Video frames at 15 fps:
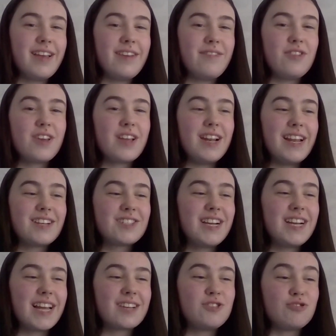you can literally
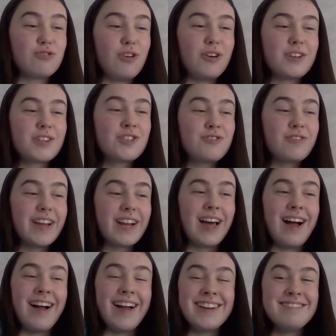like draw a straight
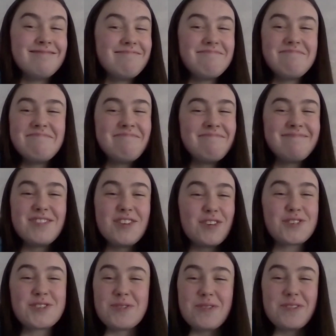line, you're
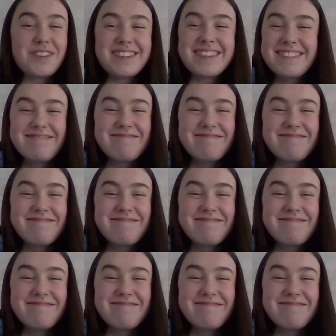sorted.